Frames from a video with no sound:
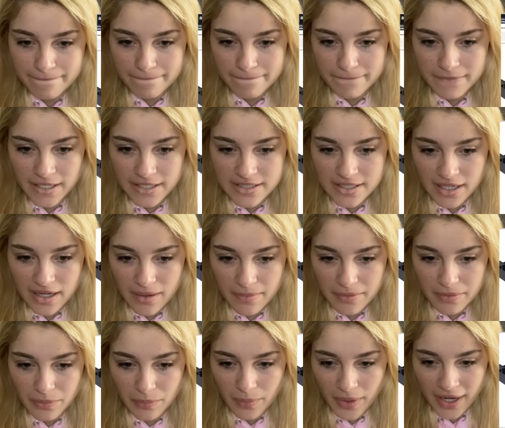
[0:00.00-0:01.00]
Does it come
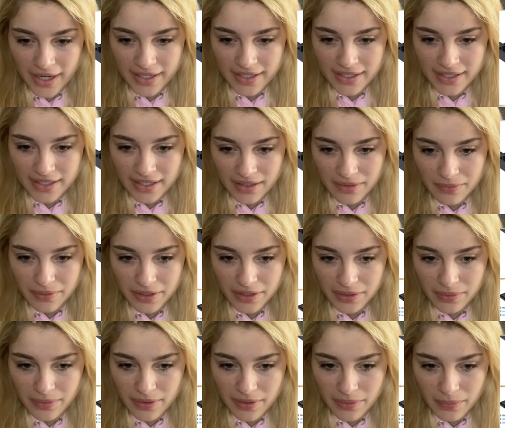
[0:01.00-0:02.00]
in white? I really
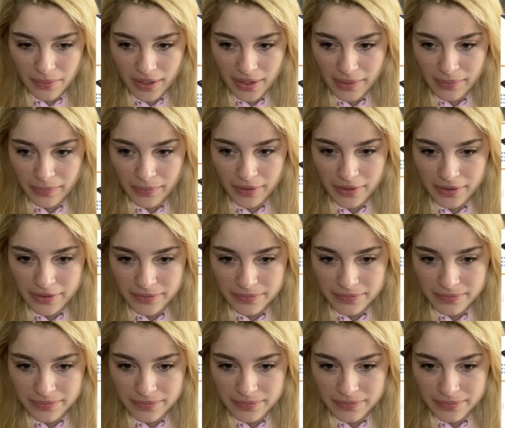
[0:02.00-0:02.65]
want a white one.